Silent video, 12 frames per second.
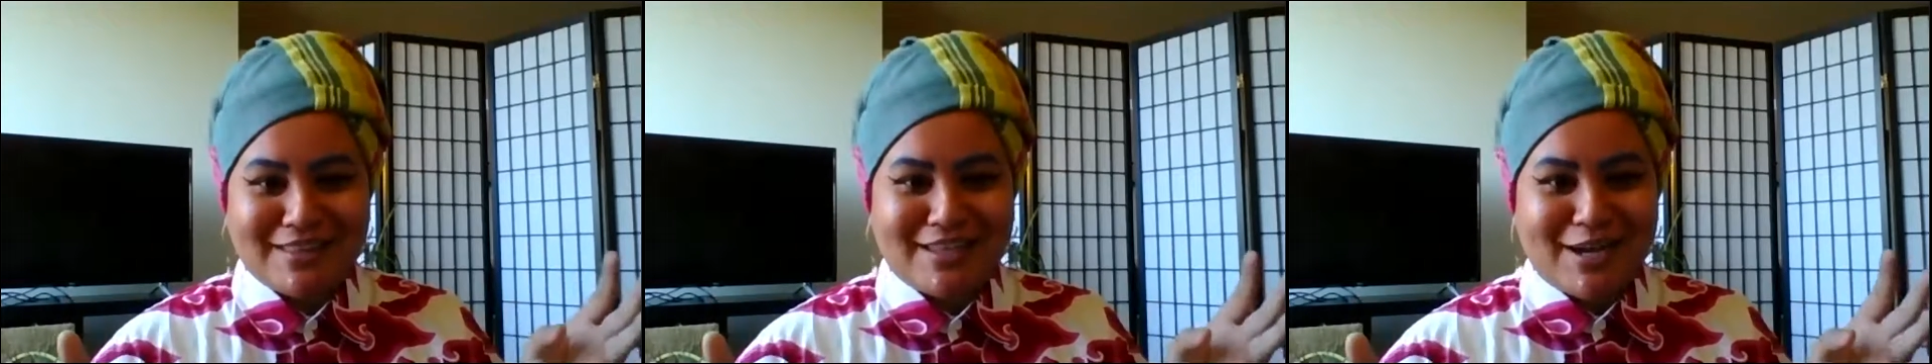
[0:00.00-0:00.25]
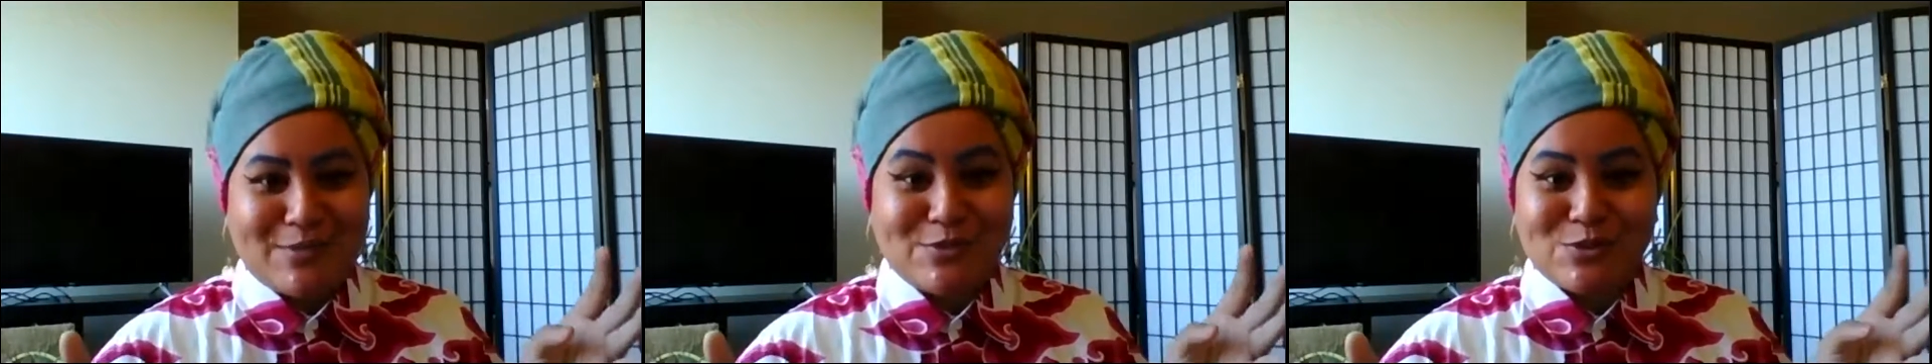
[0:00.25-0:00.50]
that
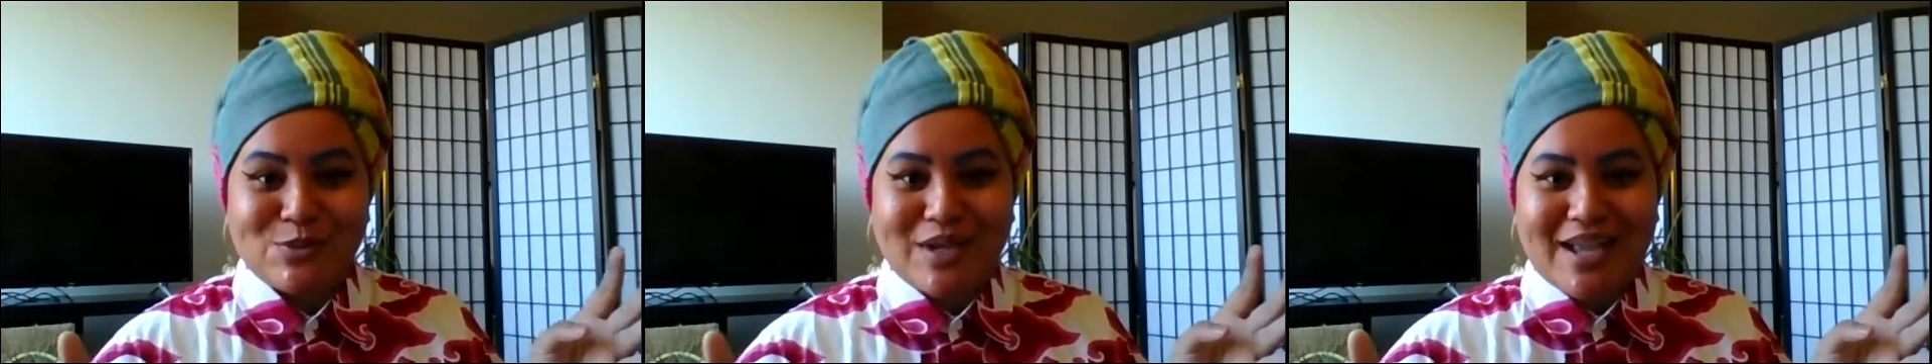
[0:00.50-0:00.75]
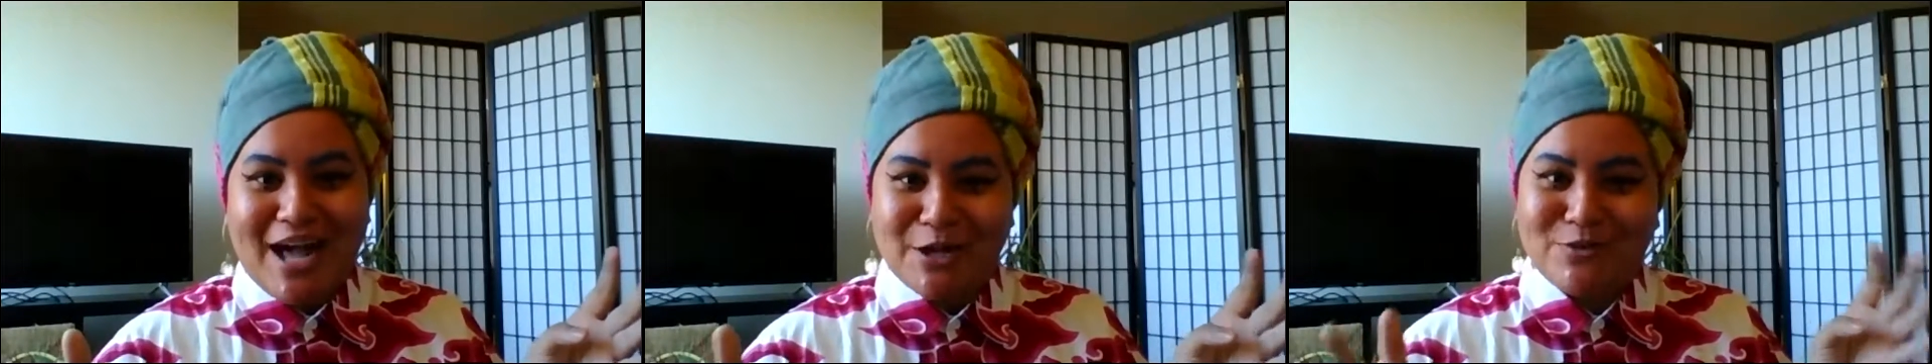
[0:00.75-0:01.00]
I'm doing
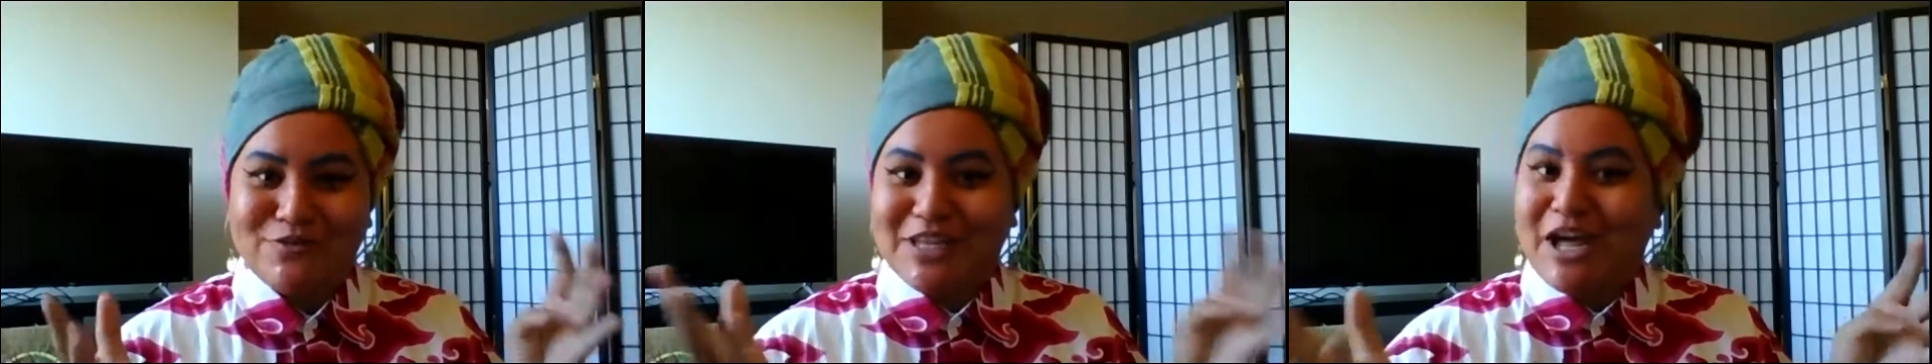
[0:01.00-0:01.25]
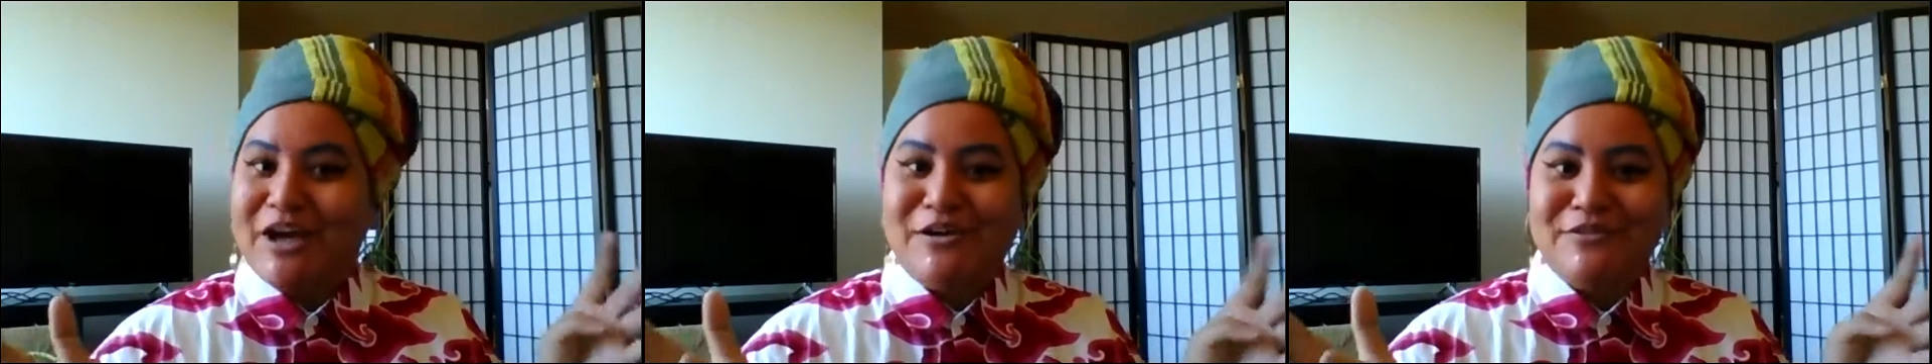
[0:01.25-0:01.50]
out of
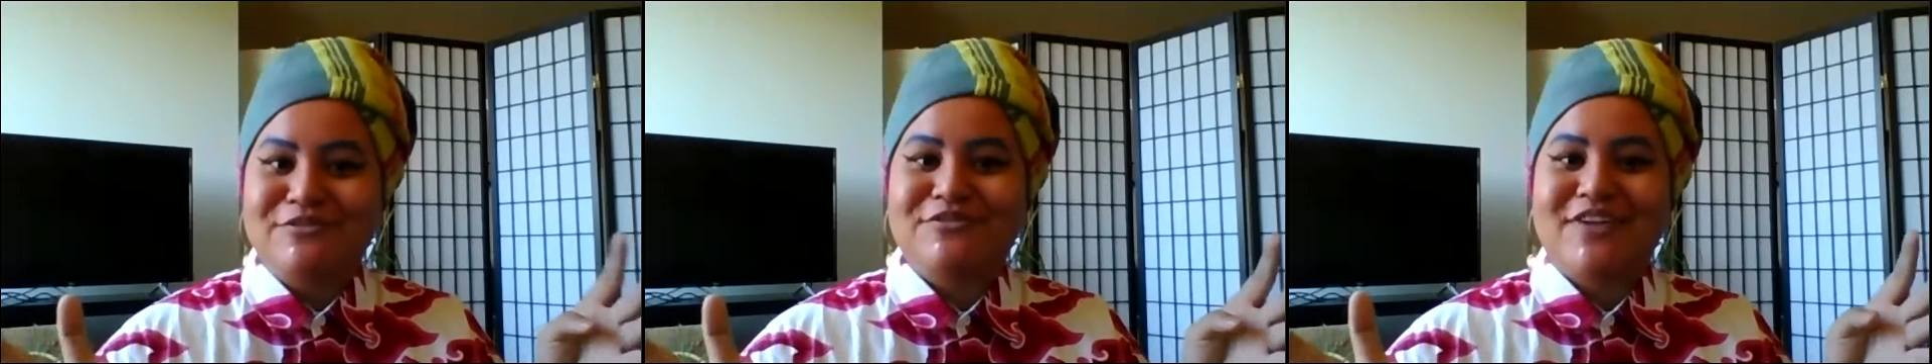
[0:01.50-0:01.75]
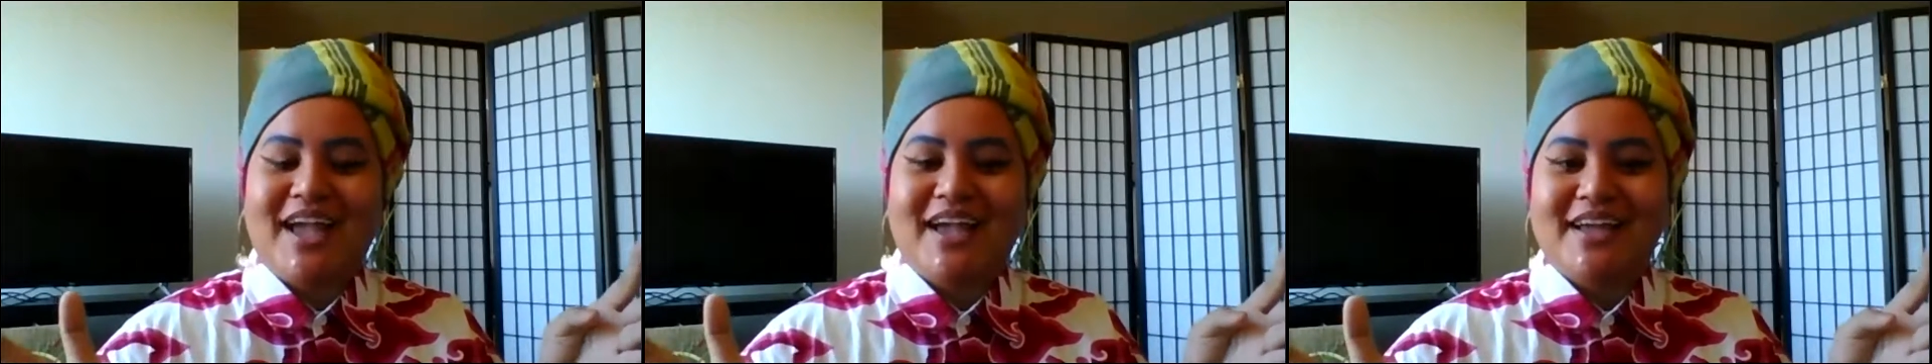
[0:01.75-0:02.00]
love
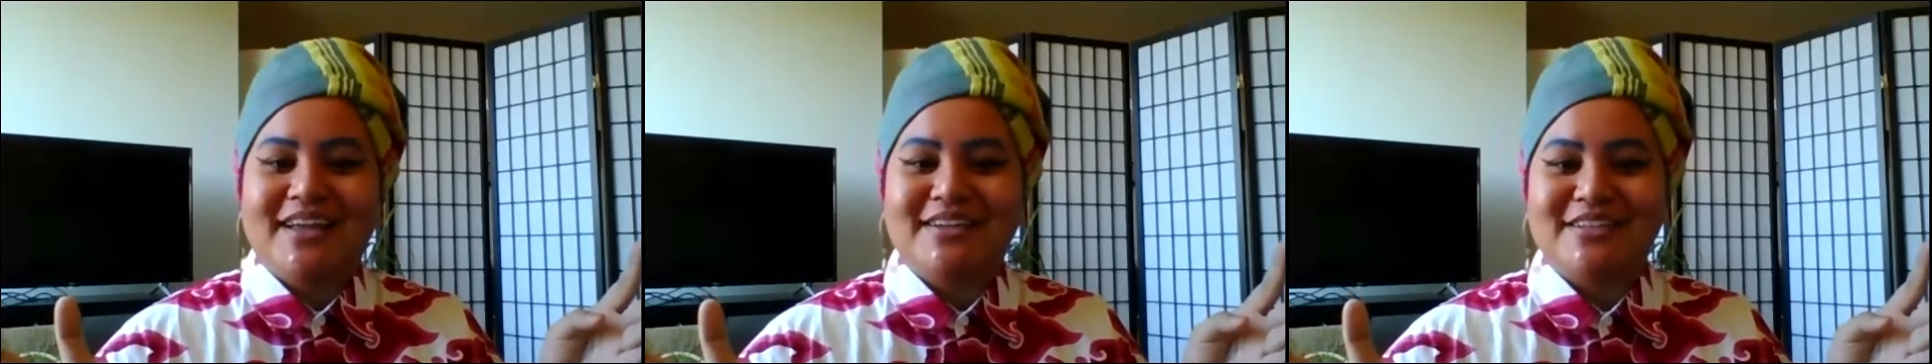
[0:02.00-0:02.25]
and,